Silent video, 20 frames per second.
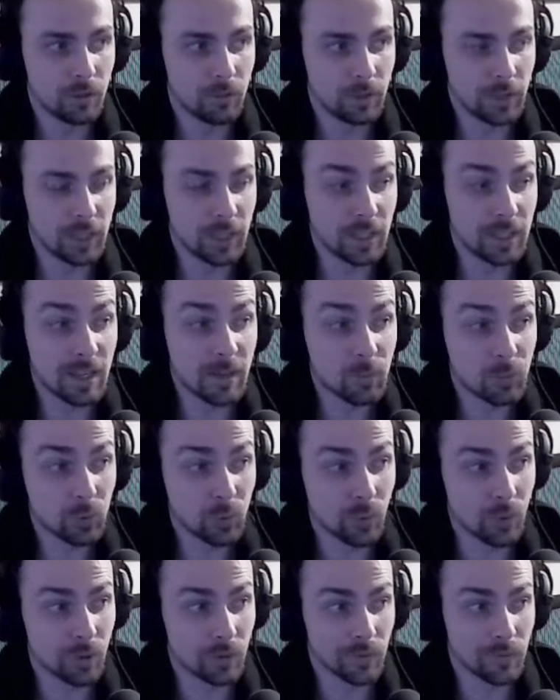get them to
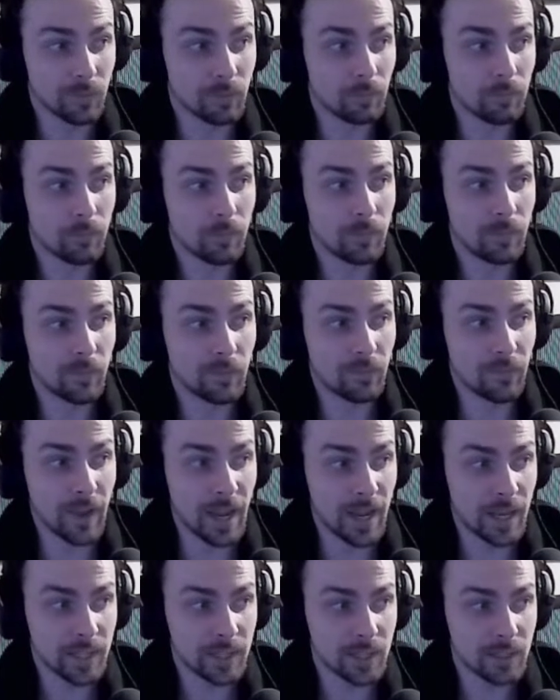learn
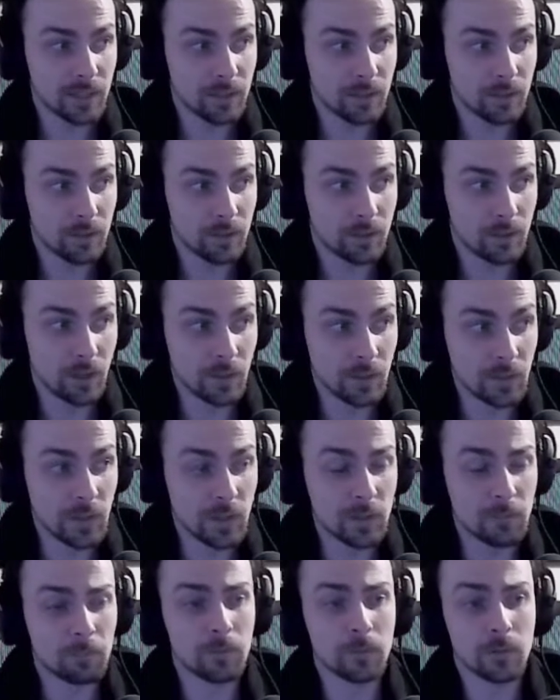fast and
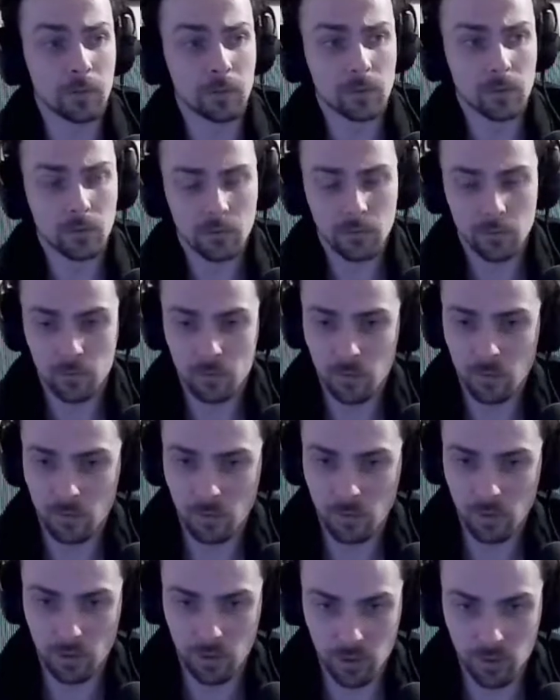deep things.
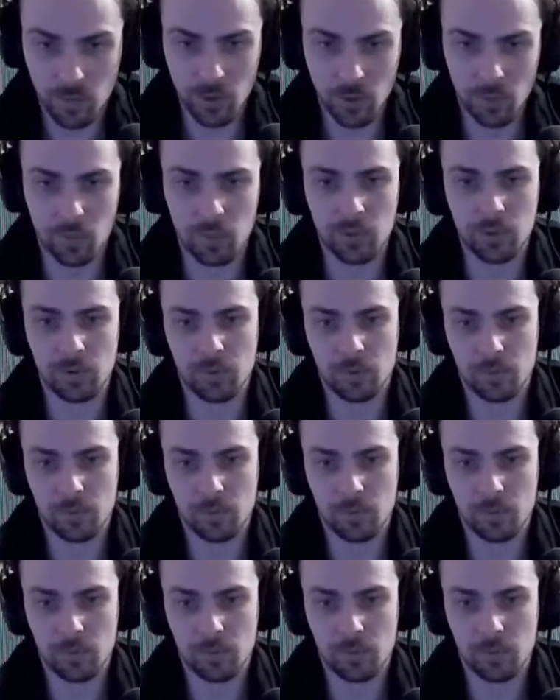Just my opinion.